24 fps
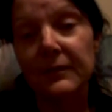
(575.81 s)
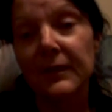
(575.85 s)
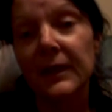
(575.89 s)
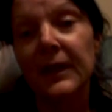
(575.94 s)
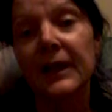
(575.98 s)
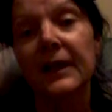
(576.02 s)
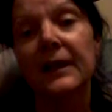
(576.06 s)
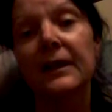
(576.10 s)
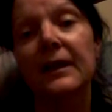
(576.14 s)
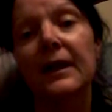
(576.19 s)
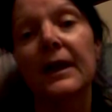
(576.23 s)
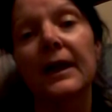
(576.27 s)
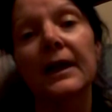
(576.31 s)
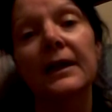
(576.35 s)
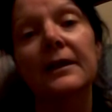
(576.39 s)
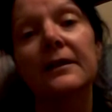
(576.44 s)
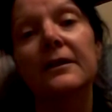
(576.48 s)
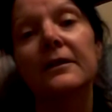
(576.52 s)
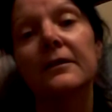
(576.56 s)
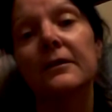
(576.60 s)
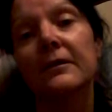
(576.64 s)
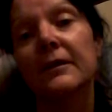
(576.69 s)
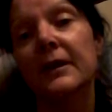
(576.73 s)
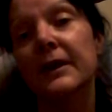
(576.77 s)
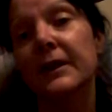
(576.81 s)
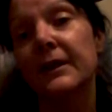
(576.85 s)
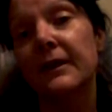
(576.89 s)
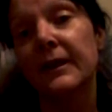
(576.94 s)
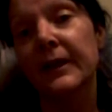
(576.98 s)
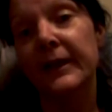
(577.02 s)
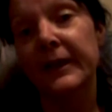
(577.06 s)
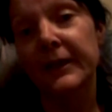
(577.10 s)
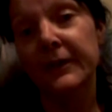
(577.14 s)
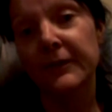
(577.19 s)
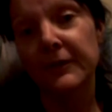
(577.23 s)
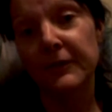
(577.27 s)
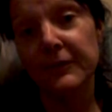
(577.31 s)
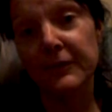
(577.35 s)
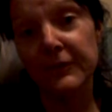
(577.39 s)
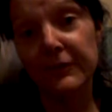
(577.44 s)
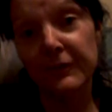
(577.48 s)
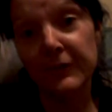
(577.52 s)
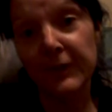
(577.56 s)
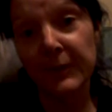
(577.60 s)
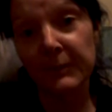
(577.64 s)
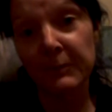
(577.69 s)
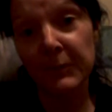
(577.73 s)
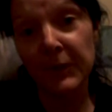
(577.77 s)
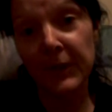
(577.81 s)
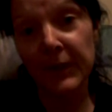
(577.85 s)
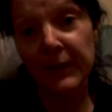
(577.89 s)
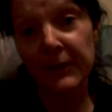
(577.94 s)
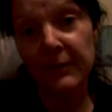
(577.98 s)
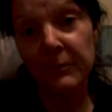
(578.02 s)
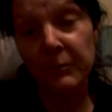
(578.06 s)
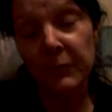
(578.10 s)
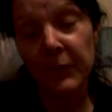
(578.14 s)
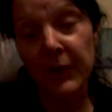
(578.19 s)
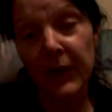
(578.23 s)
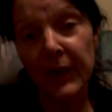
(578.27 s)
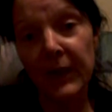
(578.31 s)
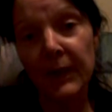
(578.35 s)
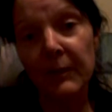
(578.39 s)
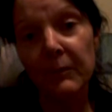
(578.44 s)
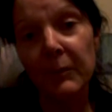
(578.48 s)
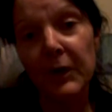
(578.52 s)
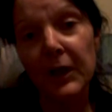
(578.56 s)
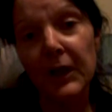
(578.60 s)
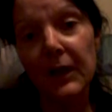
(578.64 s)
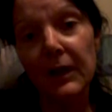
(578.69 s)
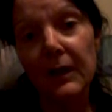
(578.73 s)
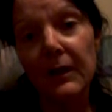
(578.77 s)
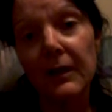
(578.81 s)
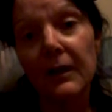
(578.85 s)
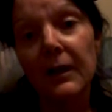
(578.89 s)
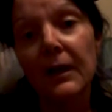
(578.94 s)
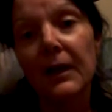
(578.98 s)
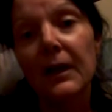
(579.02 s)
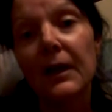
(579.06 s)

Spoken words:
and I can lay down and sleep like a baby.